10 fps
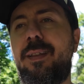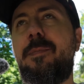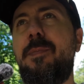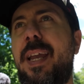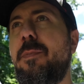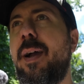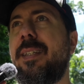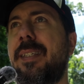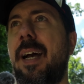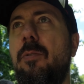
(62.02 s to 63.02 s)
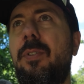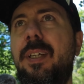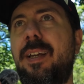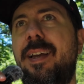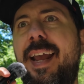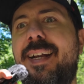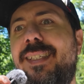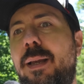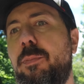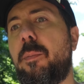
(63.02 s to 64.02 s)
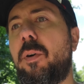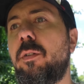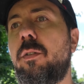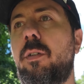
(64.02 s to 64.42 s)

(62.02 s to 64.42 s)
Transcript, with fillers: that made my sound acceptable.